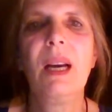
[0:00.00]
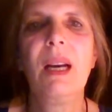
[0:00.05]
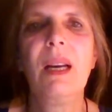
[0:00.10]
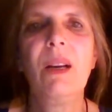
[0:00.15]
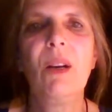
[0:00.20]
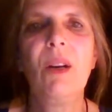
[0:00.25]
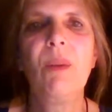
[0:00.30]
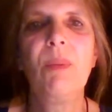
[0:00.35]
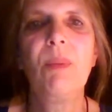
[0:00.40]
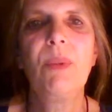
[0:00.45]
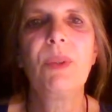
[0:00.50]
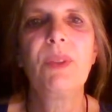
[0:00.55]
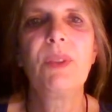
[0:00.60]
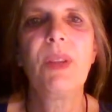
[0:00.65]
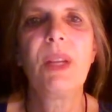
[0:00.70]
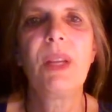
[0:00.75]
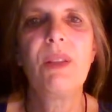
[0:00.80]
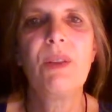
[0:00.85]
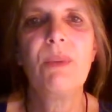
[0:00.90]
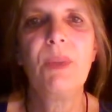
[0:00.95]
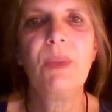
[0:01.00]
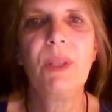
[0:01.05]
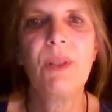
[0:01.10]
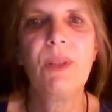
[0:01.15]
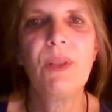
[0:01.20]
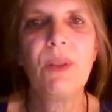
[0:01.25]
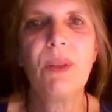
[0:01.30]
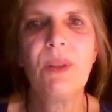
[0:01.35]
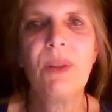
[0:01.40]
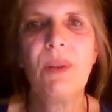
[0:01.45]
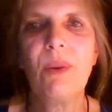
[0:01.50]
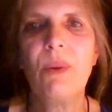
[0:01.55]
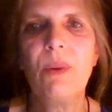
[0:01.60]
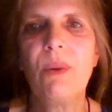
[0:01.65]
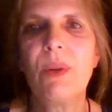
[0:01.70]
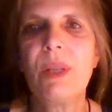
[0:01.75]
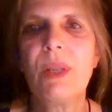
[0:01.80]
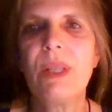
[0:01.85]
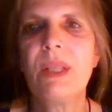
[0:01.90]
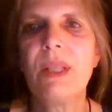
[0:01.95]
I hope that you will enjoy the
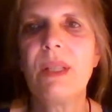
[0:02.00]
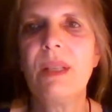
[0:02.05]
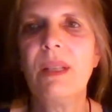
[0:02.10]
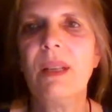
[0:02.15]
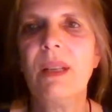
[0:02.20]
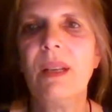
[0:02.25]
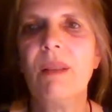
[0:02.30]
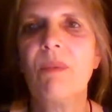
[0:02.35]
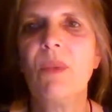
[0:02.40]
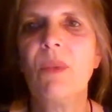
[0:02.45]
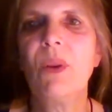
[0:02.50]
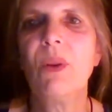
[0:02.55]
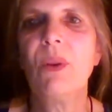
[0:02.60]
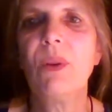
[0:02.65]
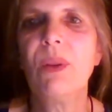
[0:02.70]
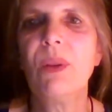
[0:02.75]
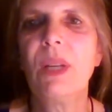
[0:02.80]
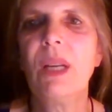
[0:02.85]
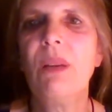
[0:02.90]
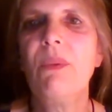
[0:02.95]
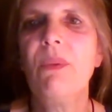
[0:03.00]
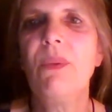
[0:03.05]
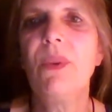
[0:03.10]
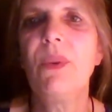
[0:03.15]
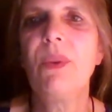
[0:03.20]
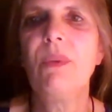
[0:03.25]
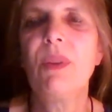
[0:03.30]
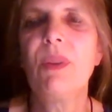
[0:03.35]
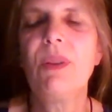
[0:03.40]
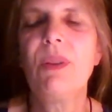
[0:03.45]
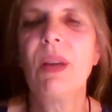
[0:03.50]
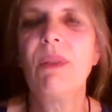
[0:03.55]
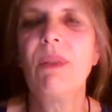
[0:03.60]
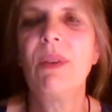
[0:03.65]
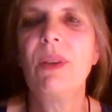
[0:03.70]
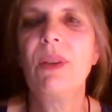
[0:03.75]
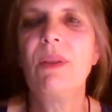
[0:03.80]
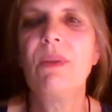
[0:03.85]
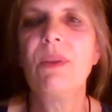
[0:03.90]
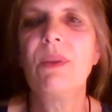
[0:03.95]
course, and I'm looking forward to
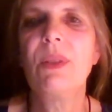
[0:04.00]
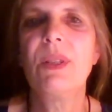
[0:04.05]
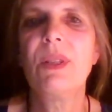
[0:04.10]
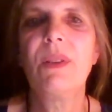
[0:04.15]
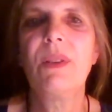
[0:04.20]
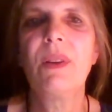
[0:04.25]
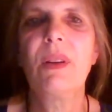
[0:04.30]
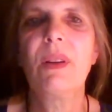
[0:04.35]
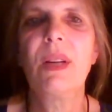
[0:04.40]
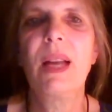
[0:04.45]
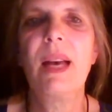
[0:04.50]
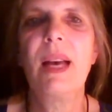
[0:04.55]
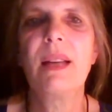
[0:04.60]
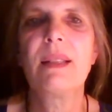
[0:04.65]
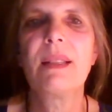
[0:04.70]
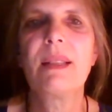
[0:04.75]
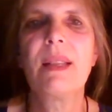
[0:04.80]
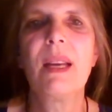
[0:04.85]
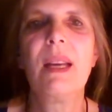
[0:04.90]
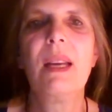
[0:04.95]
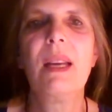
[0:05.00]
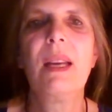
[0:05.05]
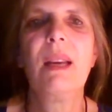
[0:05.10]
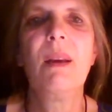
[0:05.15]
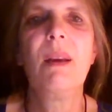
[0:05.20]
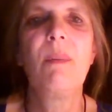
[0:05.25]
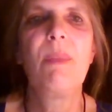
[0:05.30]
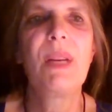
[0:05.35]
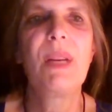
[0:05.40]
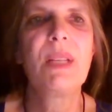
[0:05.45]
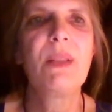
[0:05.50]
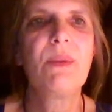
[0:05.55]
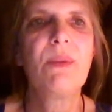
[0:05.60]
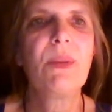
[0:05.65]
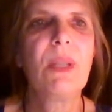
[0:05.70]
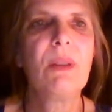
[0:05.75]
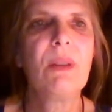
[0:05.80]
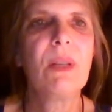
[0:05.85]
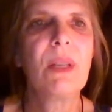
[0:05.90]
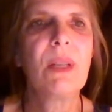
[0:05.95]
having you into the class. Best
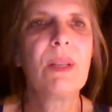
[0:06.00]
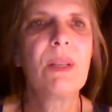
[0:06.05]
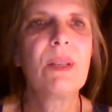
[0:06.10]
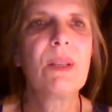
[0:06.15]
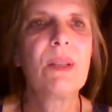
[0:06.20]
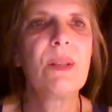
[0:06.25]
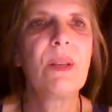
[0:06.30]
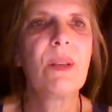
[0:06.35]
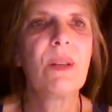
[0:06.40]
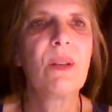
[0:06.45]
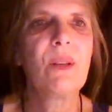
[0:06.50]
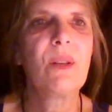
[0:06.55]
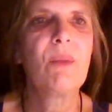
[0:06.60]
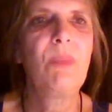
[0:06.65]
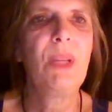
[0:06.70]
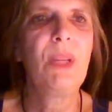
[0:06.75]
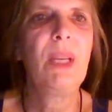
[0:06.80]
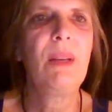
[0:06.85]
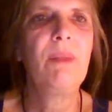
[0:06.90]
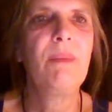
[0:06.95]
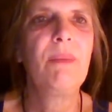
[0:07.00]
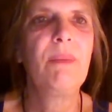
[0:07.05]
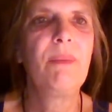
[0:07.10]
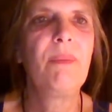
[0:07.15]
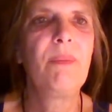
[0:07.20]
regards, Dr. B.